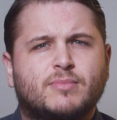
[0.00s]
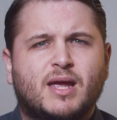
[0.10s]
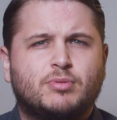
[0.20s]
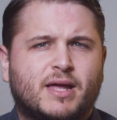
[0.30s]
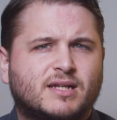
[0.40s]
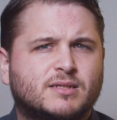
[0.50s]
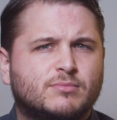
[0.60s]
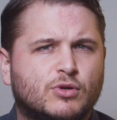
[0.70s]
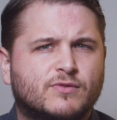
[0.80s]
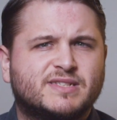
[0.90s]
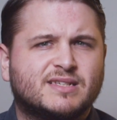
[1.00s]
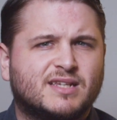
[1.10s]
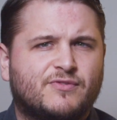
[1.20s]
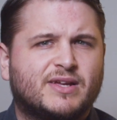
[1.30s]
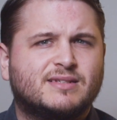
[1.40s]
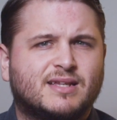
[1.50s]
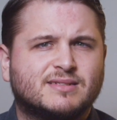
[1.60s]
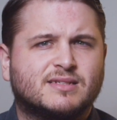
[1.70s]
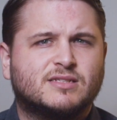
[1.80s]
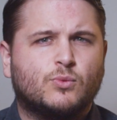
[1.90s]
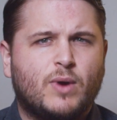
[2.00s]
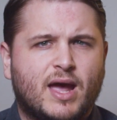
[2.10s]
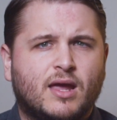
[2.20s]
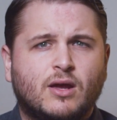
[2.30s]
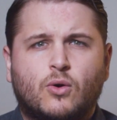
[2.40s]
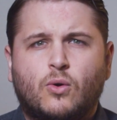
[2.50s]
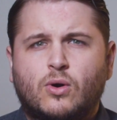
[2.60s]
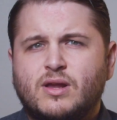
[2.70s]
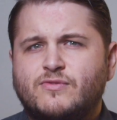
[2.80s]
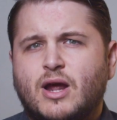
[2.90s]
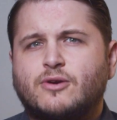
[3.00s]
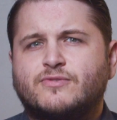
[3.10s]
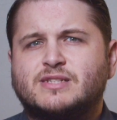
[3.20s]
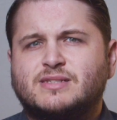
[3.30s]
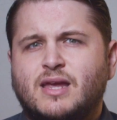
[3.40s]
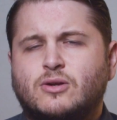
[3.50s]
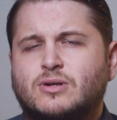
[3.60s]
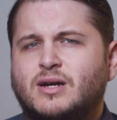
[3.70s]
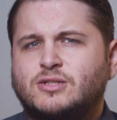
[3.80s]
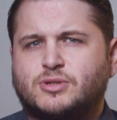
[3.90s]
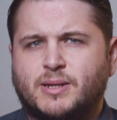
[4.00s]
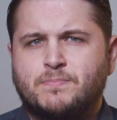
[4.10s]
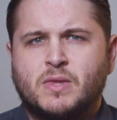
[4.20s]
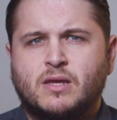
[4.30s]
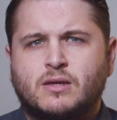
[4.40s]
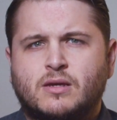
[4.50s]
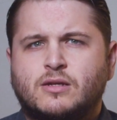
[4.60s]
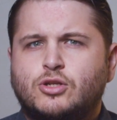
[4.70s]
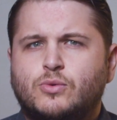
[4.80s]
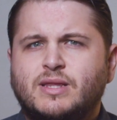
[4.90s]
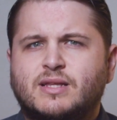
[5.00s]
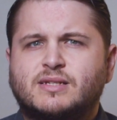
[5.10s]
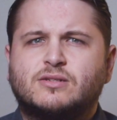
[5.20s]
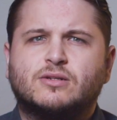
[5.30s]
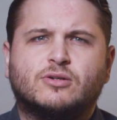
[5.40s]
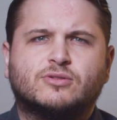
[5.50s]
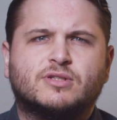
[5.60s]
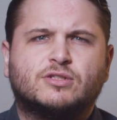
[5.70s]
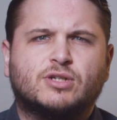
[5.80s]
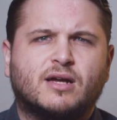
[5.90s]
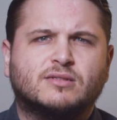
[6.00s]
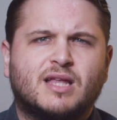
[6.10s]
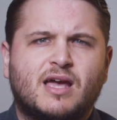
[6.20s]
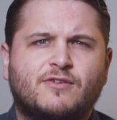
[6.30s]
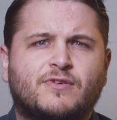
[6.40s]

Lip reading: may plan to move a significant distance away or even out of the state or country. Doing this could alter the child's life